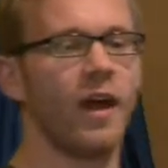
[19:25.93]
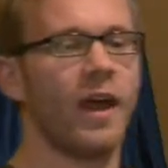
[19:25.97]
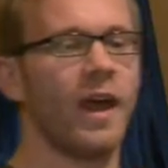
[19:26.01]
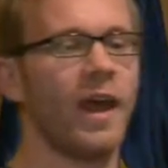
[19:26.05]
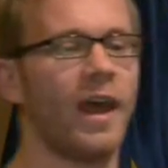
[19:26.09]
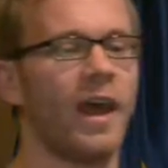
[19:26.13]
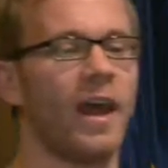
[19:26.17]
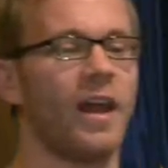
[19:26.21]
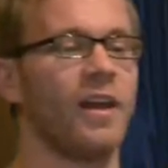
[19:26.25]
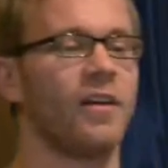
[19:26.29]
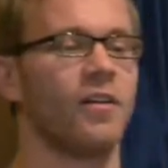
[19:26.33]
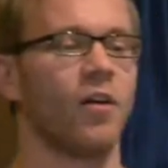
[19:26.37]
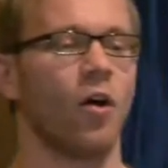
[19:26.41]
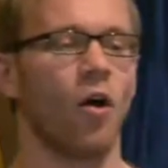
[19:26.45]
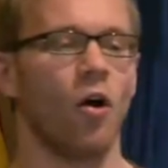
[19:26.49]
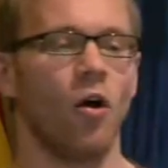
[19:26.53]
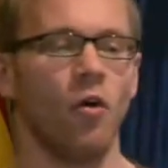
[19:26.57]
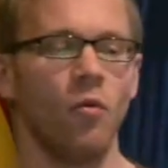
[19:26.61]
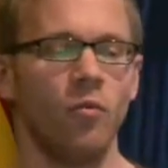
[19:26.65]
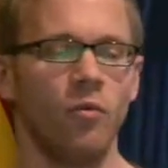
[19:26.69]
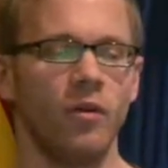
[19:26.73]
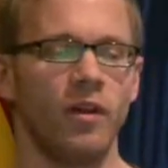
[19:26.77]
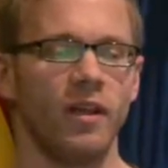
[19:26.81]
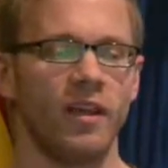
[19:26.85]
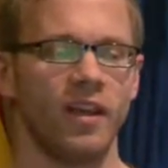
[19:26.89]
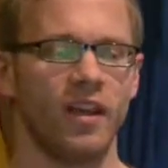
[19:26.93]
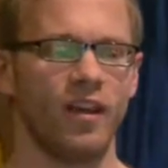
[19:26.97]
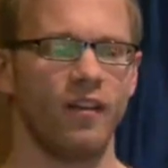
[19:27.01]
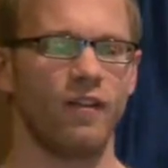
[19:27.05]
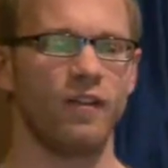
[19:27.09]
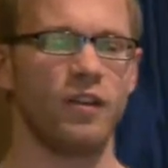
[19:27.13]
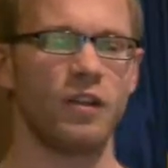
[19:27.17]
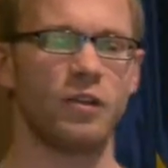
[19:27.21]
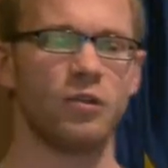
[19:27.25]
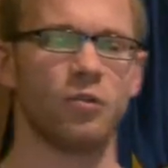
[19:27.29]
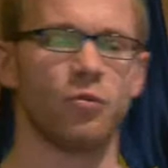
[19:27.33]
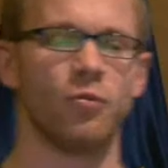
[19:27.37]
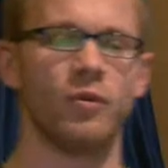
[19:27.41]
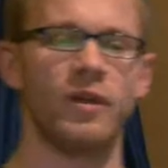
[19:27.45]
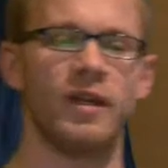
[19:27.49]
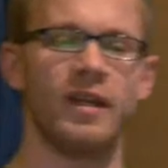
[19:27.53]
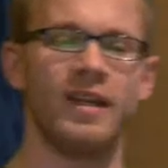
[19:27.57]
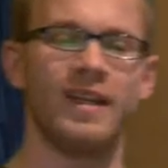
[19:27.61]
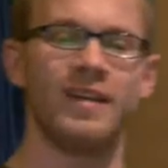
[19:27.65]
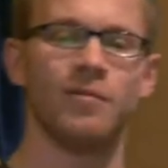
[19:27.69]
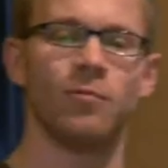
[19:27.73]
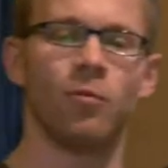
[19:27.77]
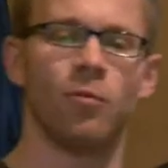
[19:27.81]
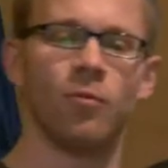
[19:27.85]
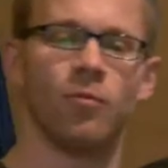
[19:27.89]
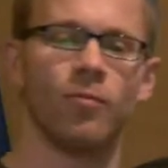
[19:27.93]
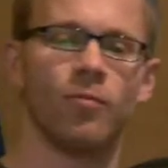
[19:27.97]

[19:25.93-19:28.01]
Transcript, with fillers: And only if you really